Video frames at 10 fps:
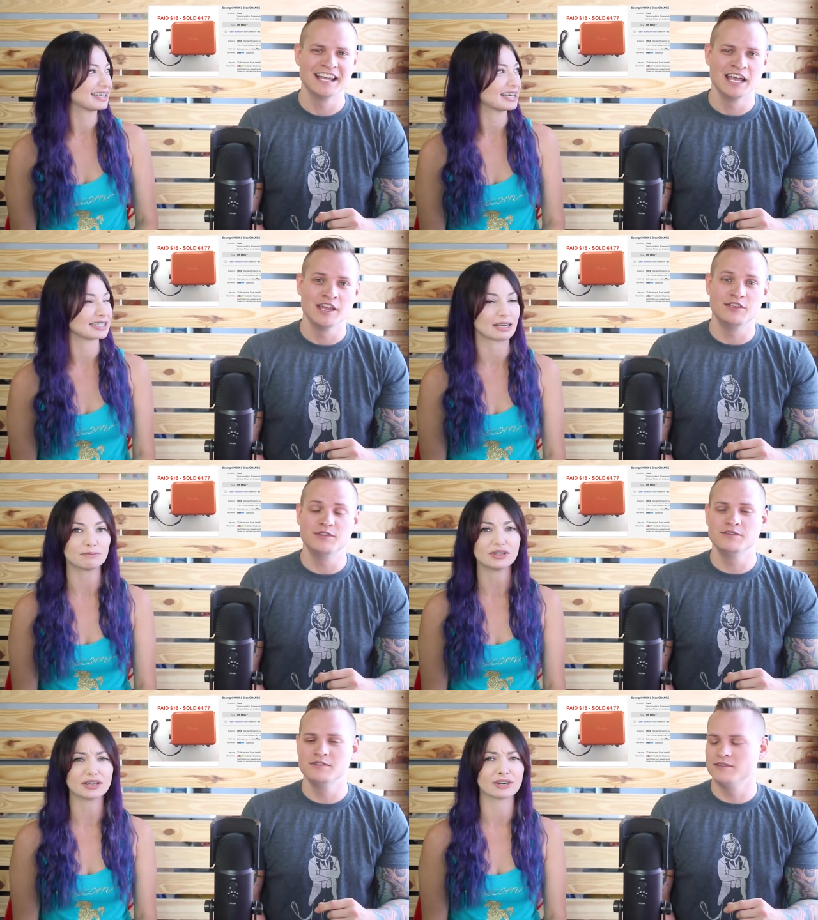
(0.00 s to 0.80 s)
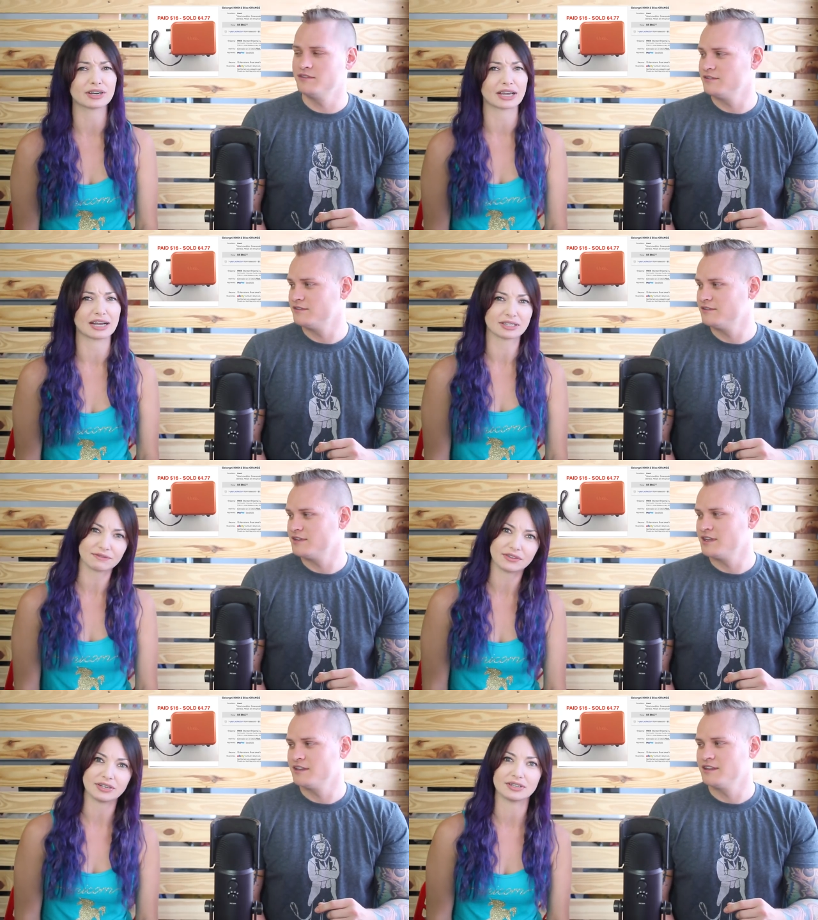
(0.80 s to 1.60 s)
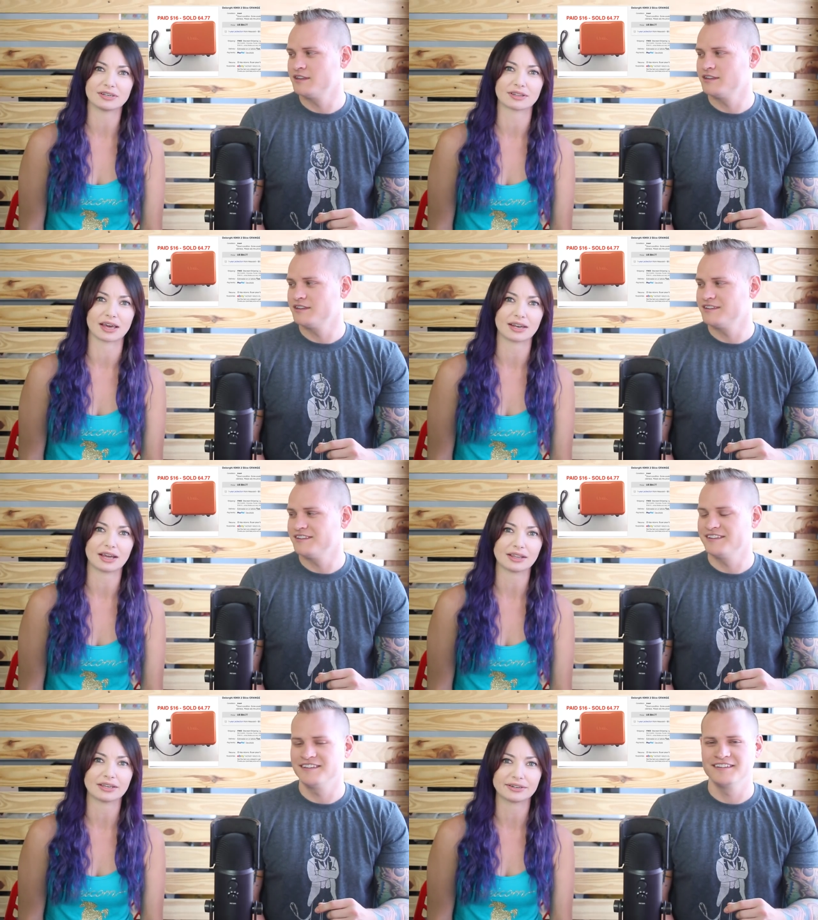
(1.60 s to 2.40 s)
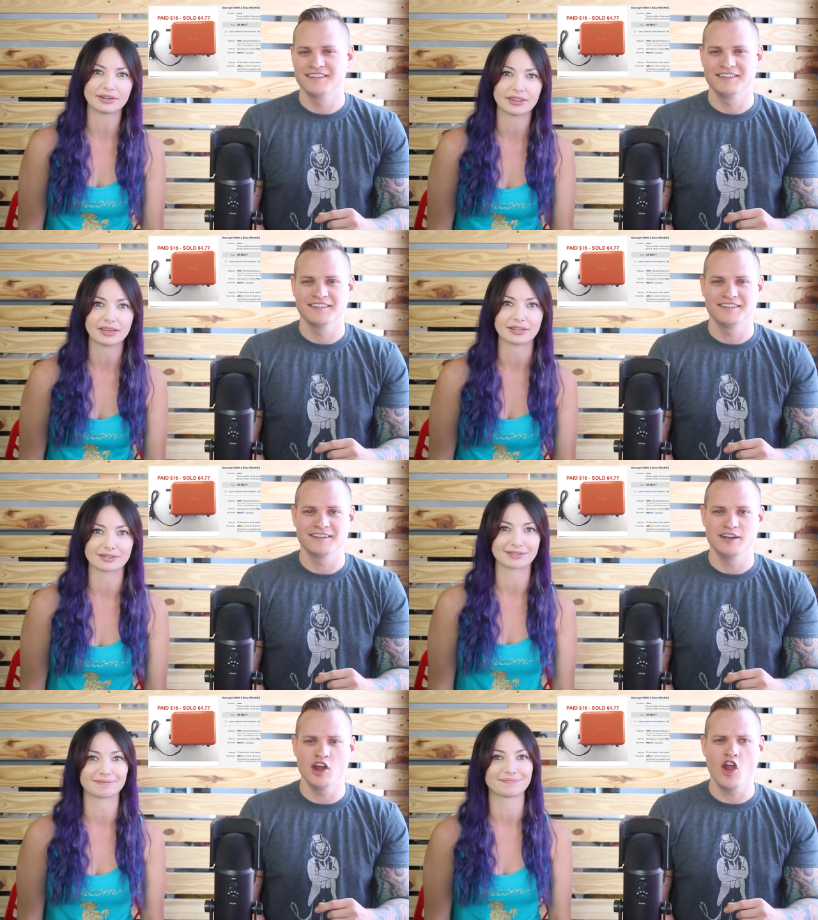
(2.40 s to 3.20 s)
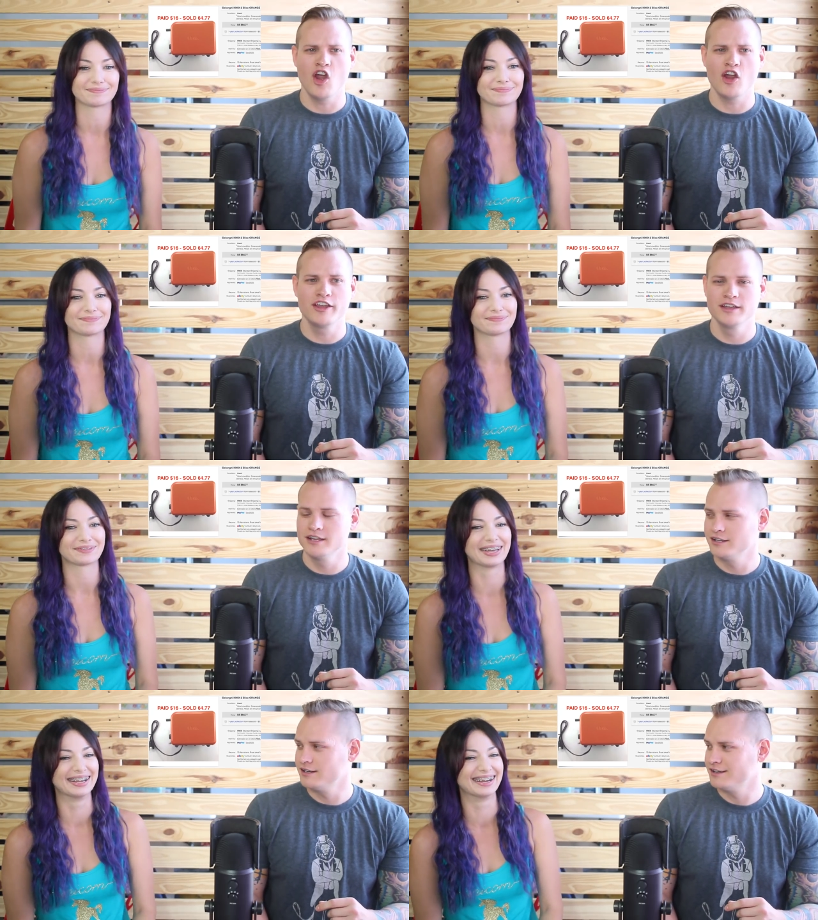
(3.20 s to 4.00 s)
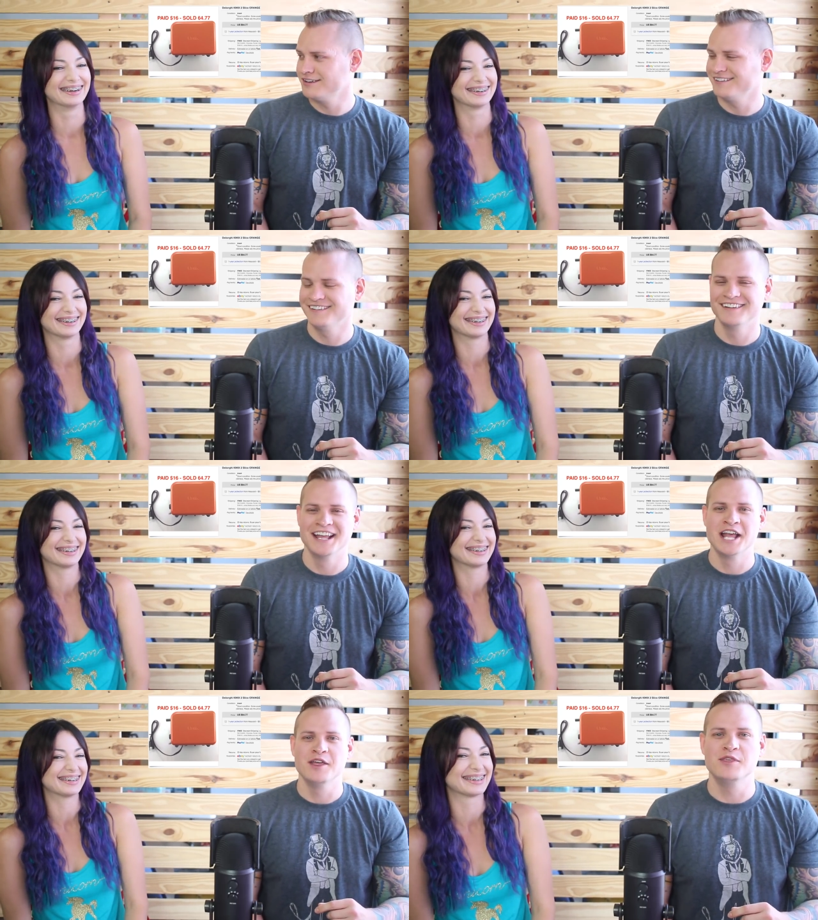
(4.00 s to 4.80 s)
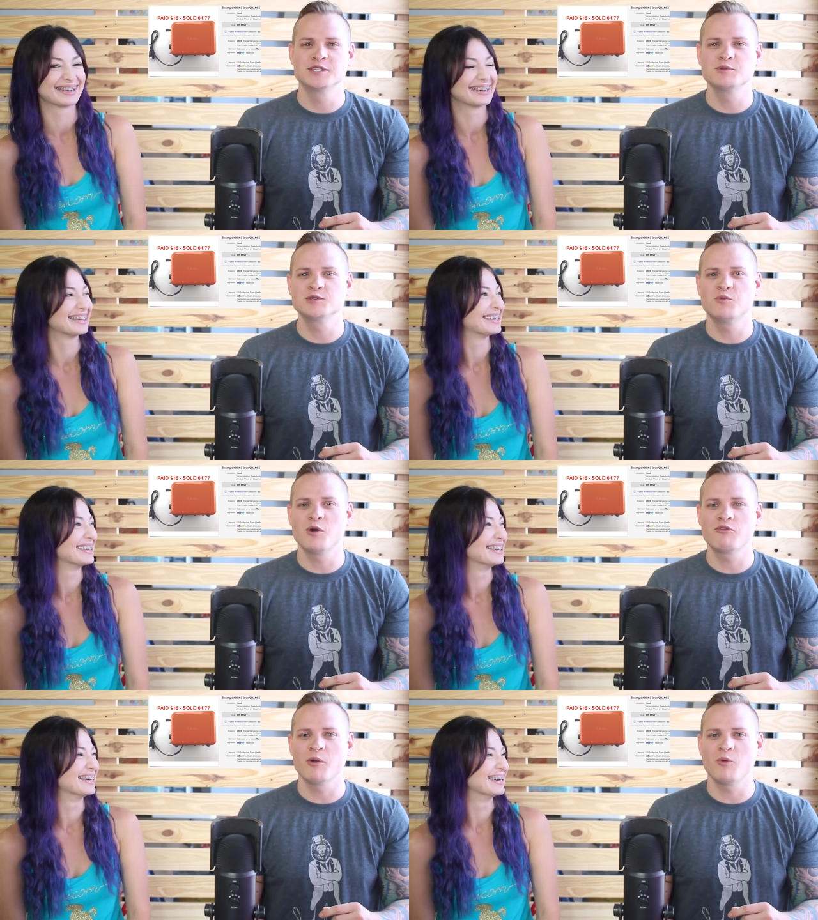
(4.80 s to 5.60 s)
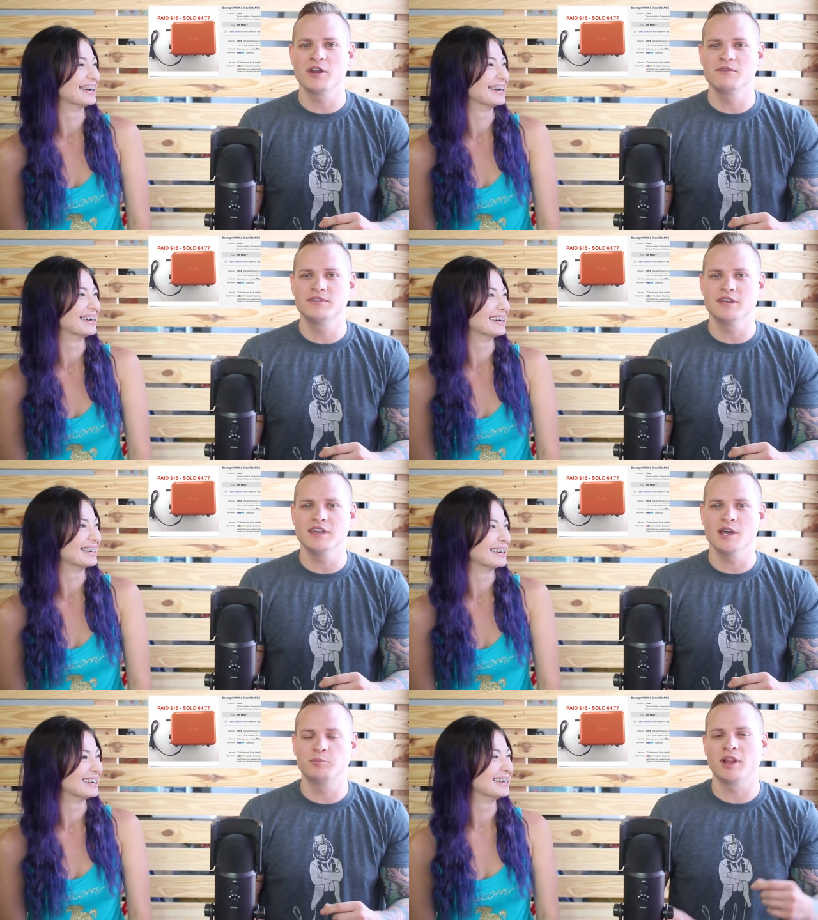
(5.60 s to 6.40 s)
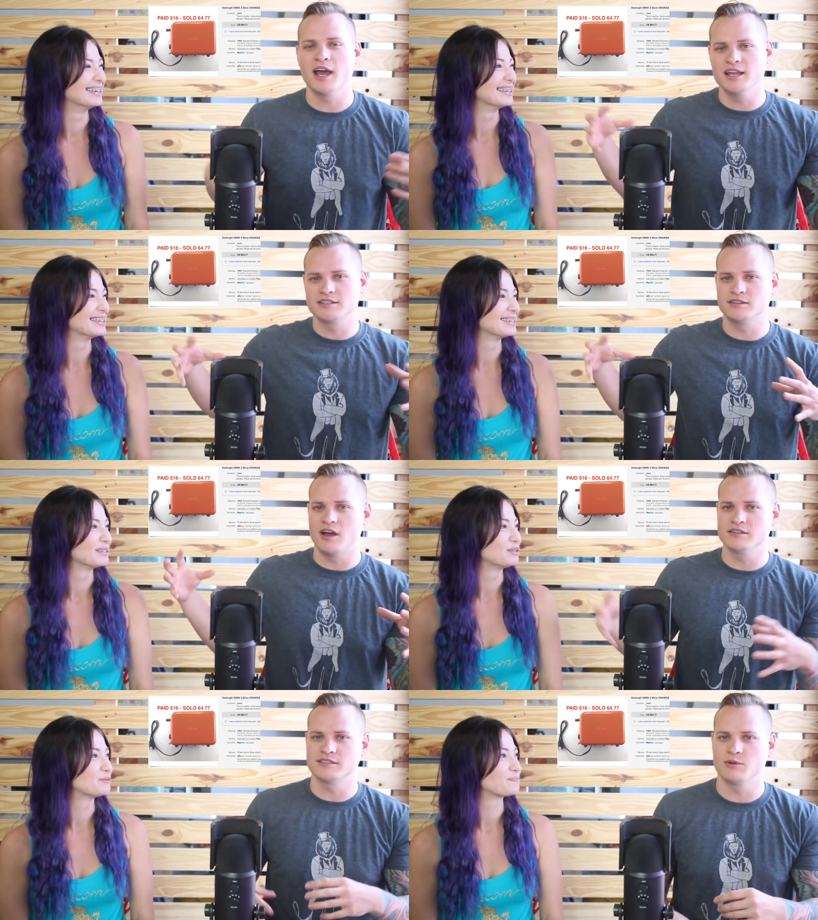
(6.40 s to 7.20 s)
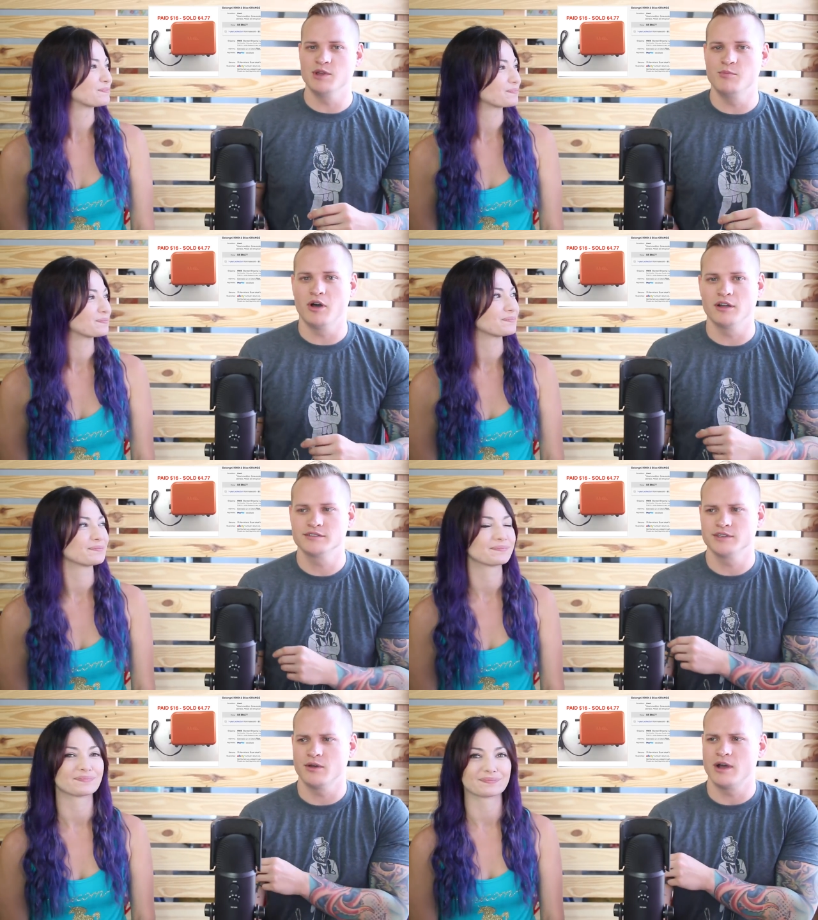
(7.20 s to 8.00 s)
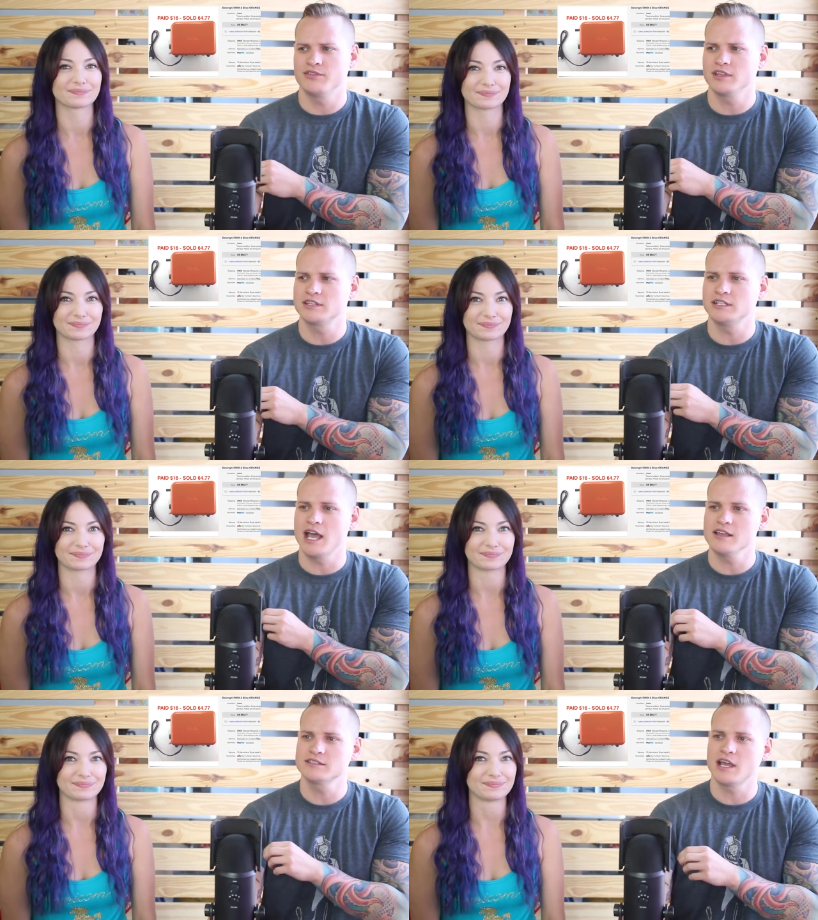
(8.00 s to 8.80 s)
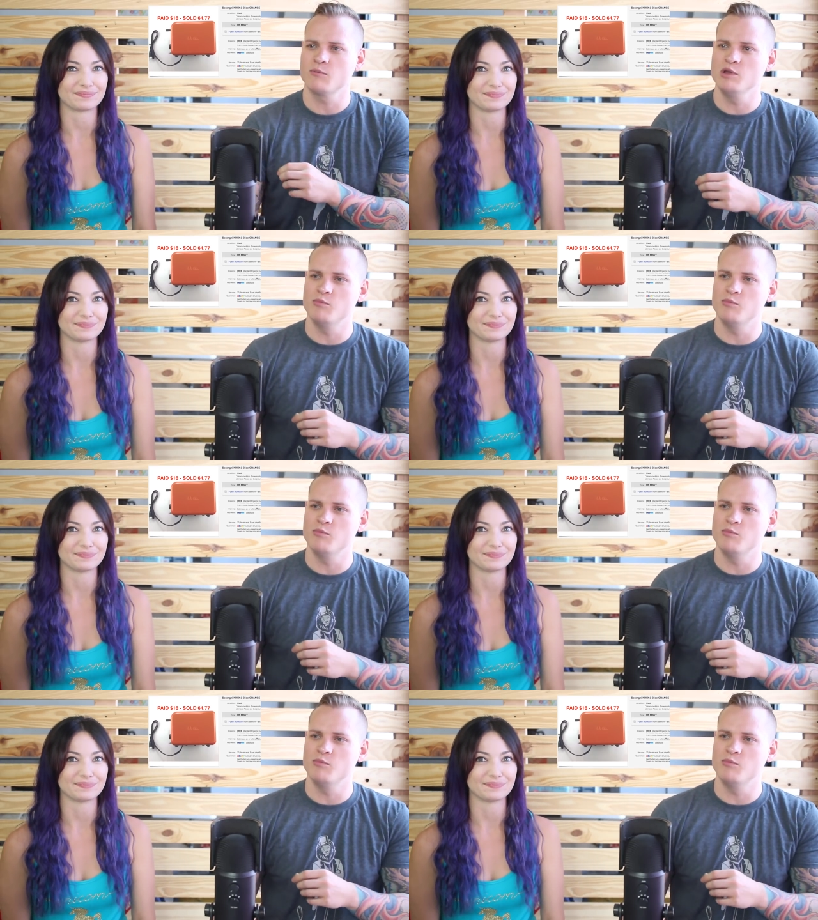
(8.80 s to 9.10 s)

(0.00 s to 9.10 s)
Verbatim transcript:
Speaker 1: yes, I'm really nerdy, guys. If you didn't know that, I like nerdy things.
Speaker 2: Nerd. this was from one of the appliance lots that we bought. So I think the last time